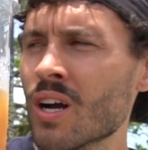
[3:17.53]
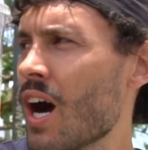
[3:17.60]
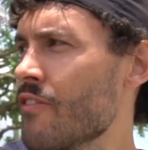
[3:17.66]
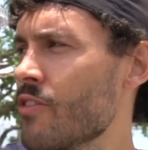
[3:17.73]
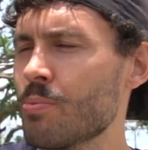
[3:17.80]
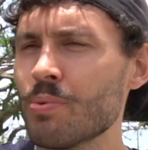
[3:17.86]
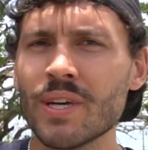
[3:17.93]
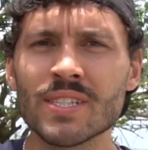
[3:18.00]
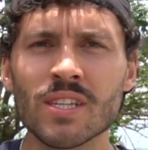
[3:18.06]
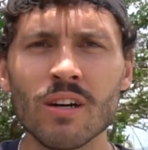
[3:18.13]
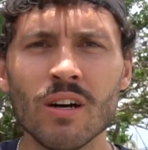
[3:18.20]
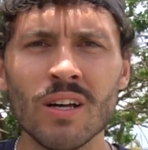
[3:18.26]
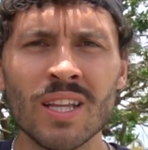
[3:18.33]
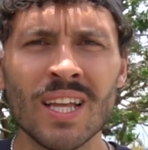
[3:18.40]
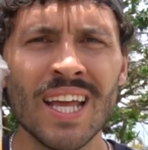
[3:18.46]
coffee place
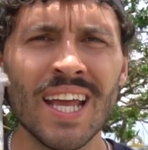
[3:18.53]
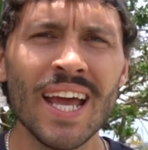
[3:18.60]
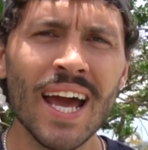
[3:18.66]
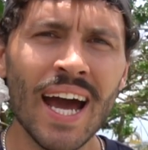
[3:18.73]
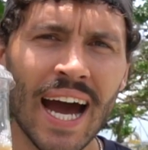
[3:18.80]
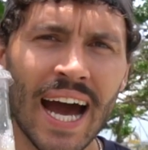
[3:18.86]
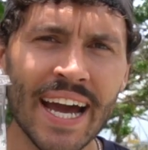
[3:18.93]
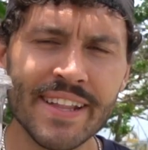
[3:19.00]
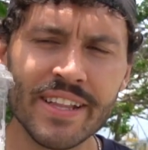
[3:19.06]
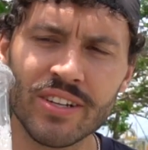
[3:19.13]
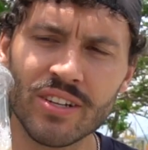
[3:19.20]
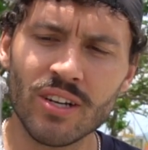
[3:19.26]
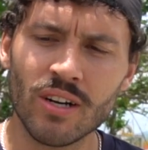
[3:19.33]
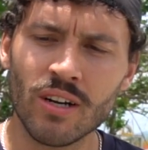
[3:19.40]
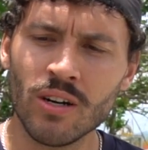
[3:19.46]
called
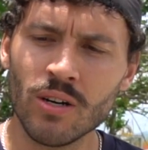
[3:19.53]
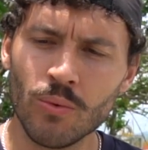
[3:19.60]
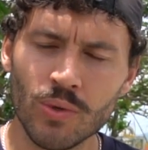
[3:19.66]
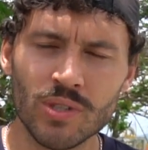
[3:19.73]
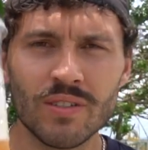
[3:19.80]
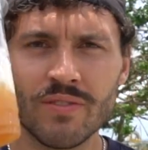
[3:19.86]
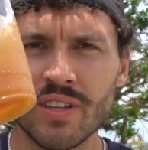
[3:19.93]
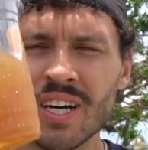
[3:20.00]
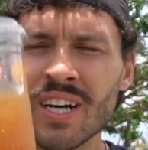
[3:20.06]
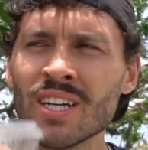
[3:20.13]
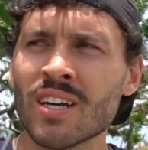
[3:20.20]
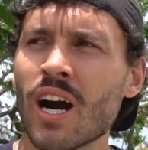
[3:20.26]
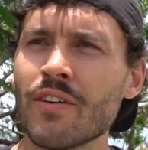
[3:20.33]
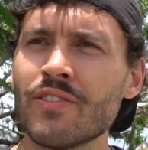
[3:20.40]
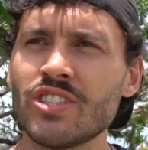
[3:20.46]
Island Girl, one of the
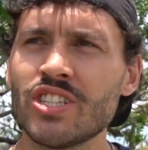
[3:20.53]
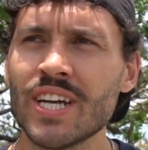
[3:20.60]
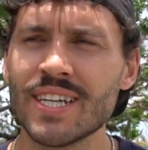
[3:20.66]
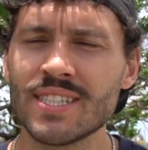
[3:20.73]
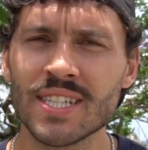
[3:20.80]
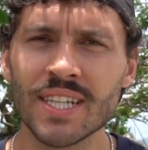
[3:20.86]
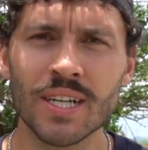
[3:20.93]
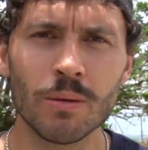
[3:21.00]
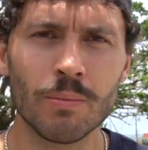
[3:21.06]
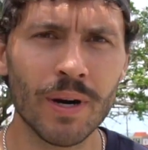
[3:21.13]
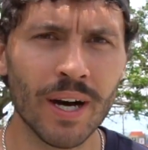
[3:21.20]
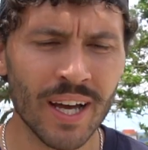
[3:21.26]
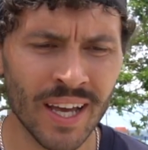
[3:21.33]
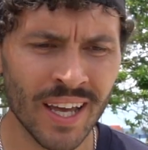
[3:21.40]
coffee chains here, but